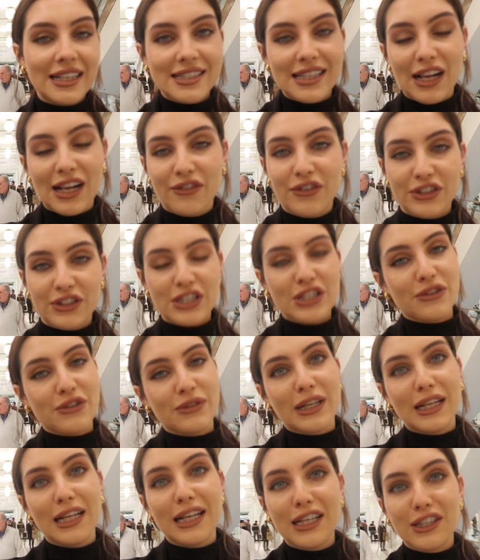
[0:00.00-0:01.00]
in Selfridges in
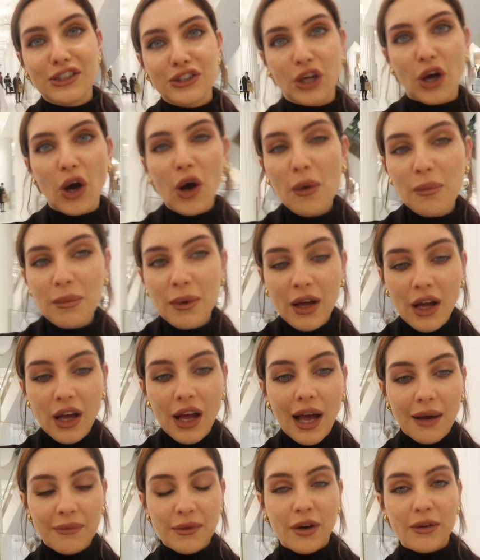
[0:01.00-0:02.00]
a little shop.
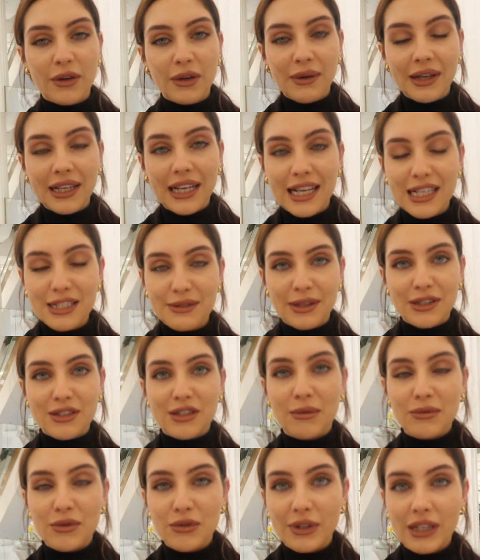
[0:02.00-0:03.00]
going away next week
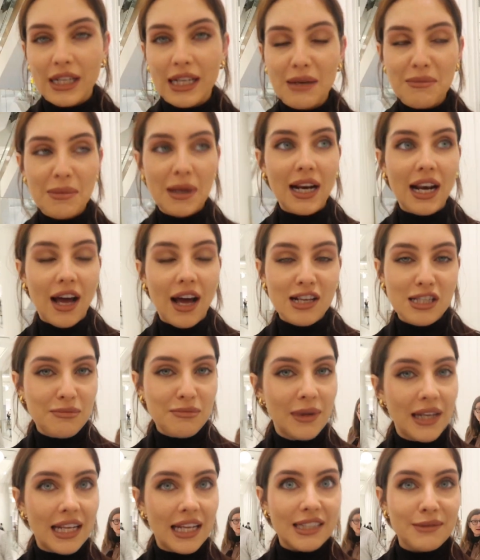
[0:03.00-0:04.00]
so I've got a little bit last
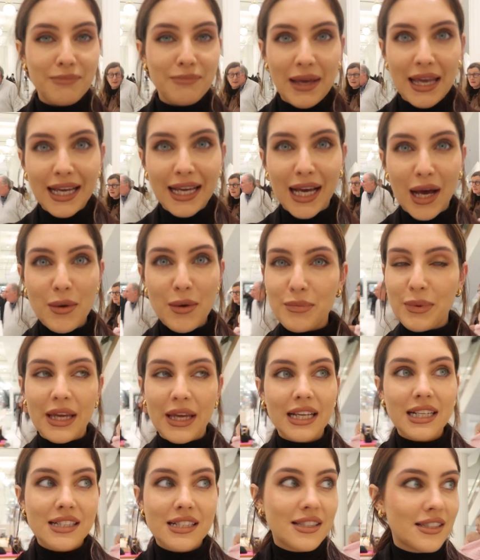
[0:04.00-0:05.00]
minute makeup
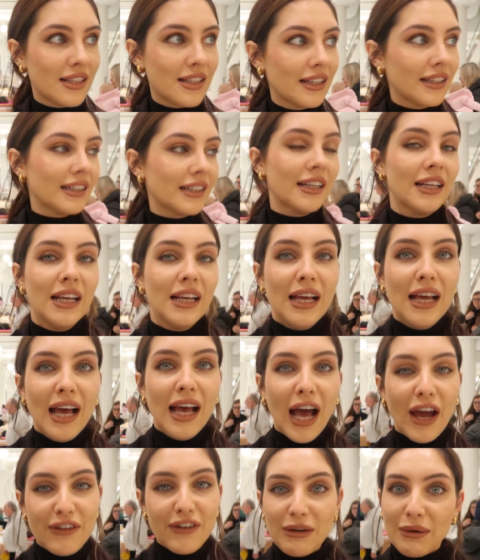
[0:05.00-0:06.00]
bits and
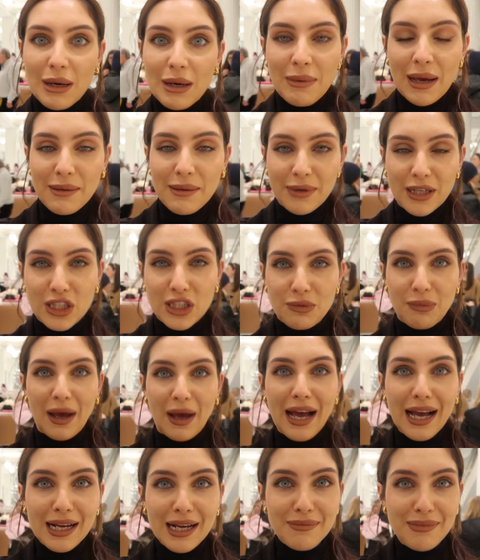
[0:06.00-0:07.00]
I really want to buy a beach
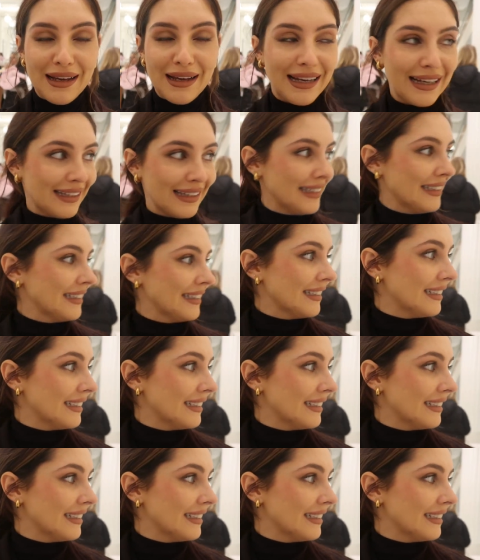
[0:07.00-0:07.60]
bag but